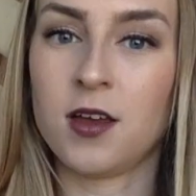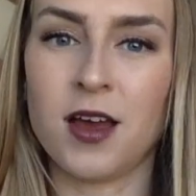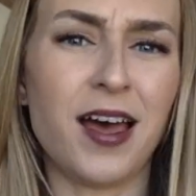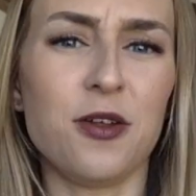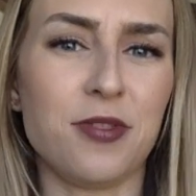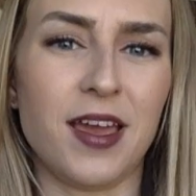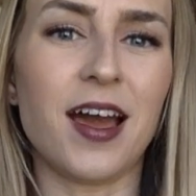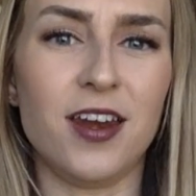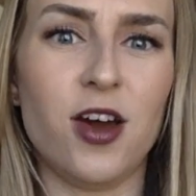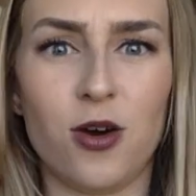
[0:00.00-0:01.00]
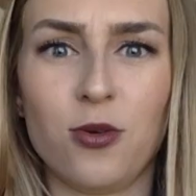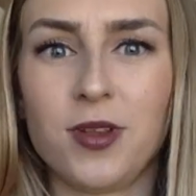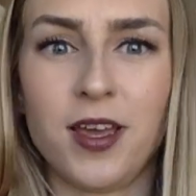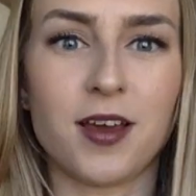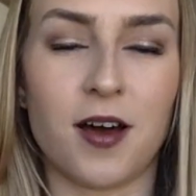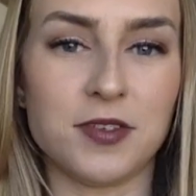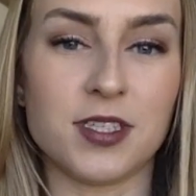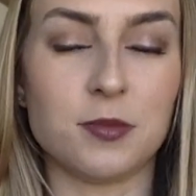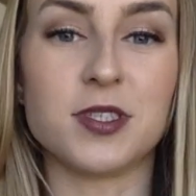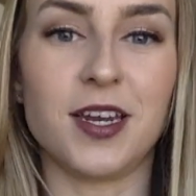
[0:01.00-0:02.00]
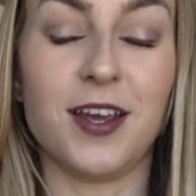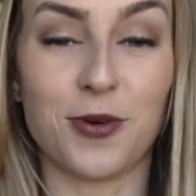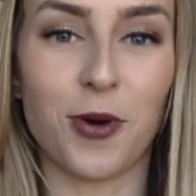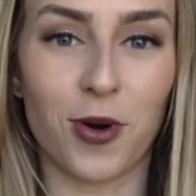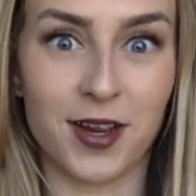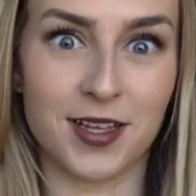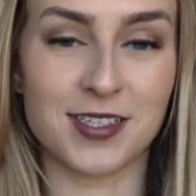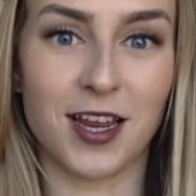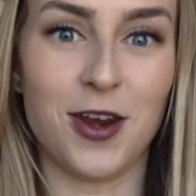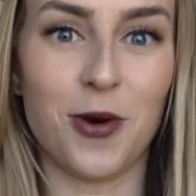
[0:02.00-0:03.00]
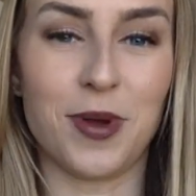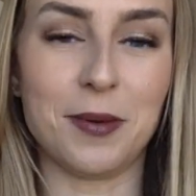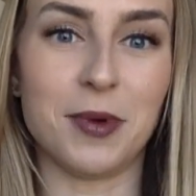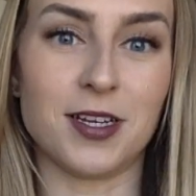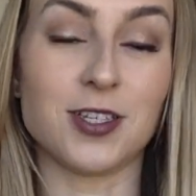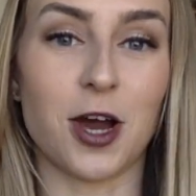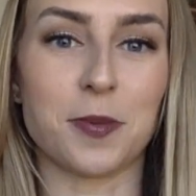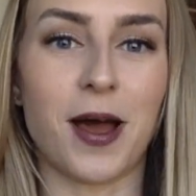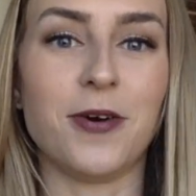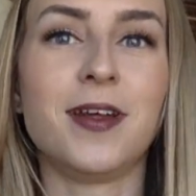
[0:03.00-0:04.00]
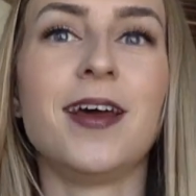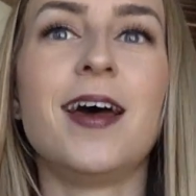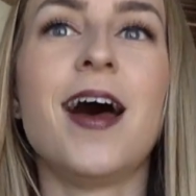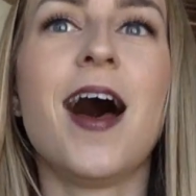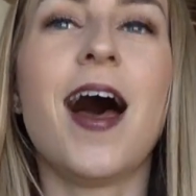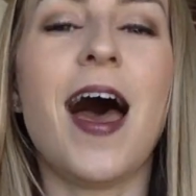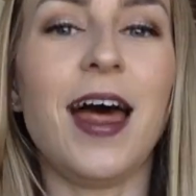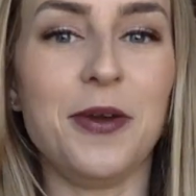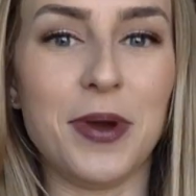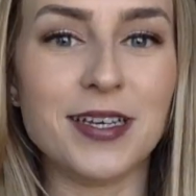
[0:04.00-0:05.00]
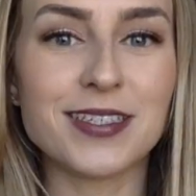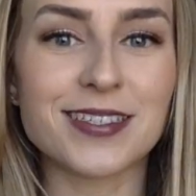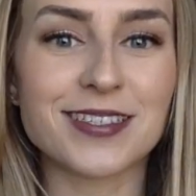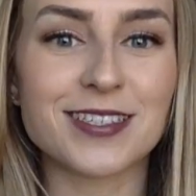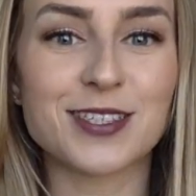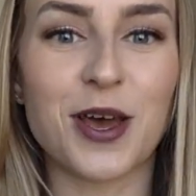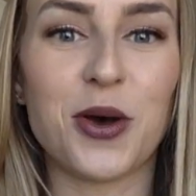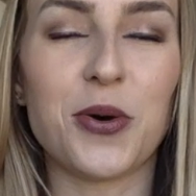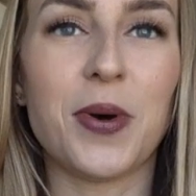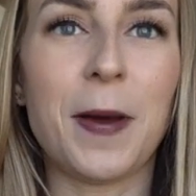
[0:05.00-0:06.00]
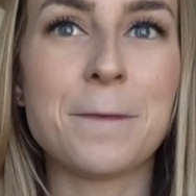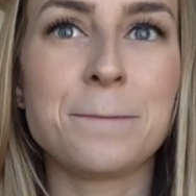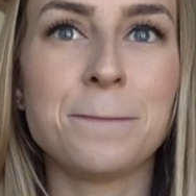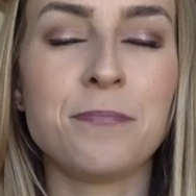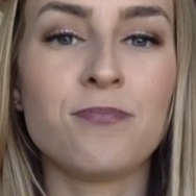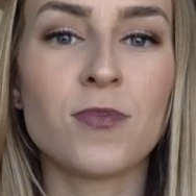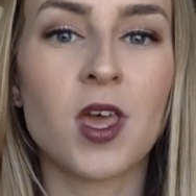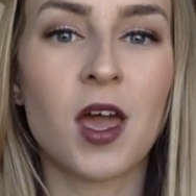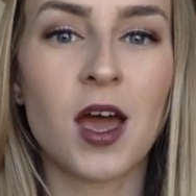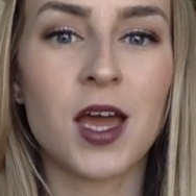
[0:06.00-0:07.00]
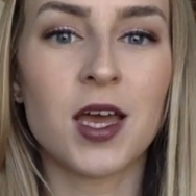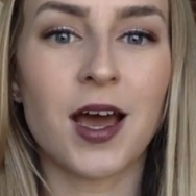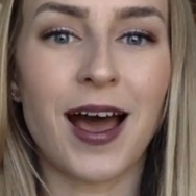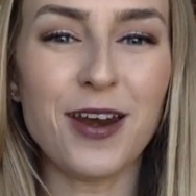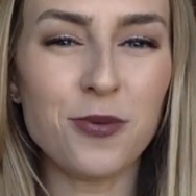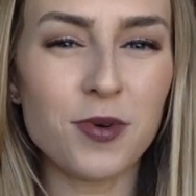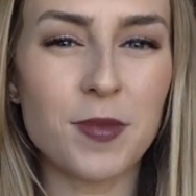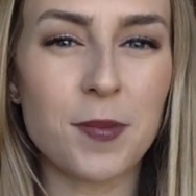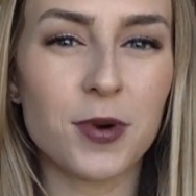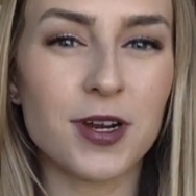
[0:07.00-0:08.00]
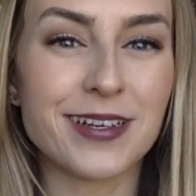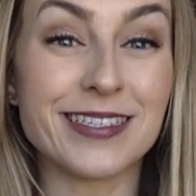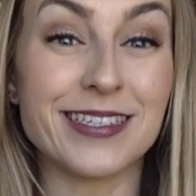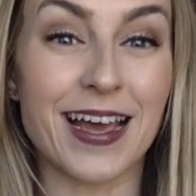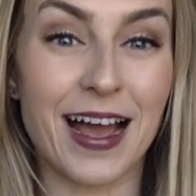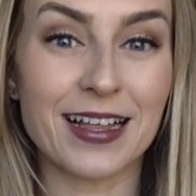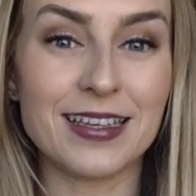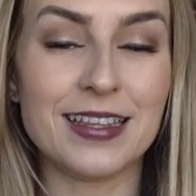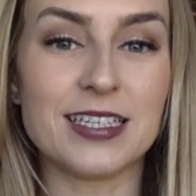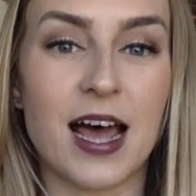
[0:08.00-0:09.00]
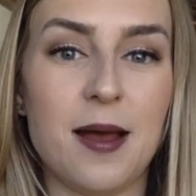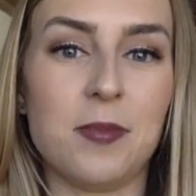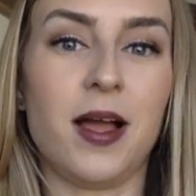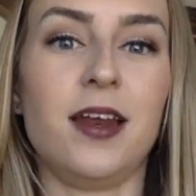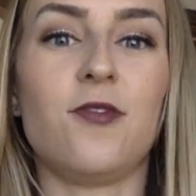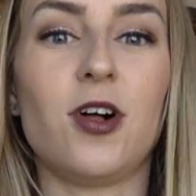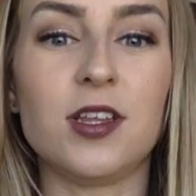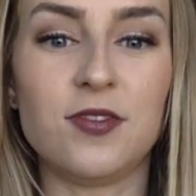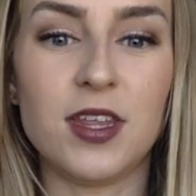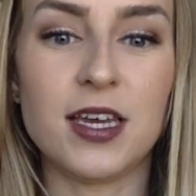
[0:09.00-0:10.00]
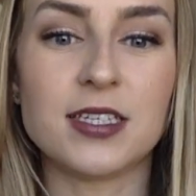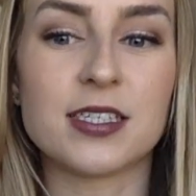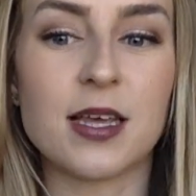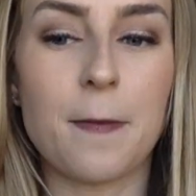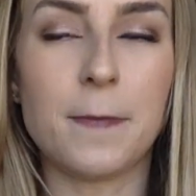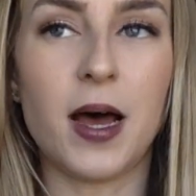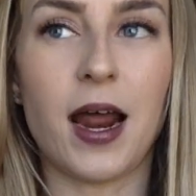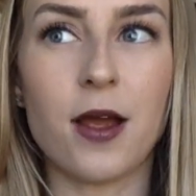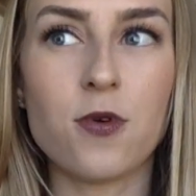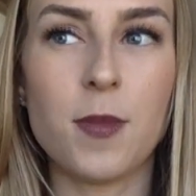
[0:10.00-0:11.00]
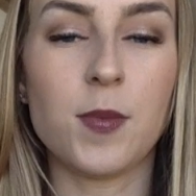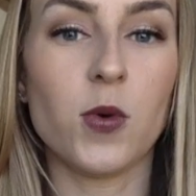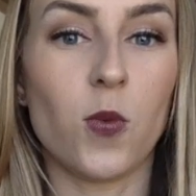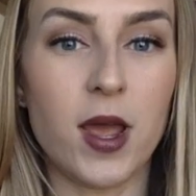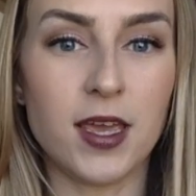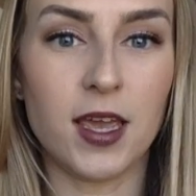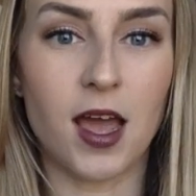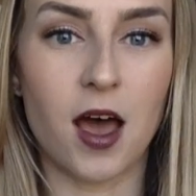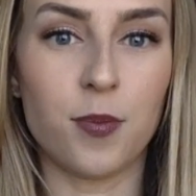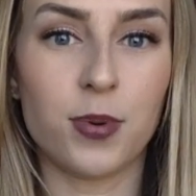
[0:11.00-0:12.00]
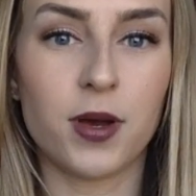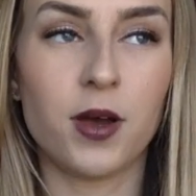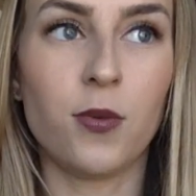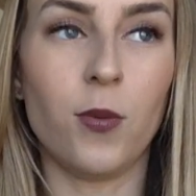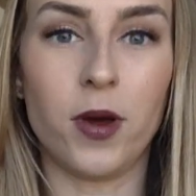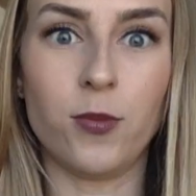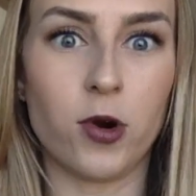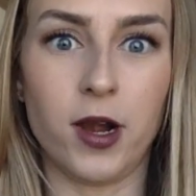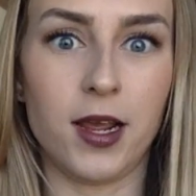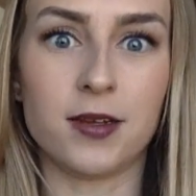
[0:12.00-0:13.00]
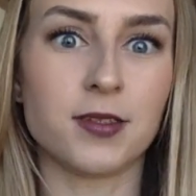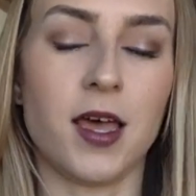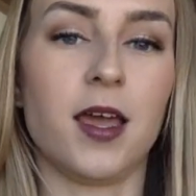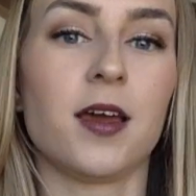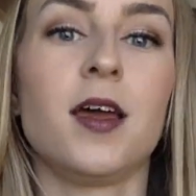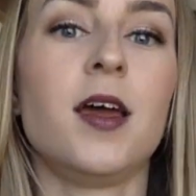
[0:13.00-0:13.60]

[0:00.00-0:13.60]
I don't think I know. Like, obviously, I'm sitting here recording this, I know what I'm gonna talk about. Anyways, so I don't remember exactly the timeline of all of this, but I remember waking up one morning, like,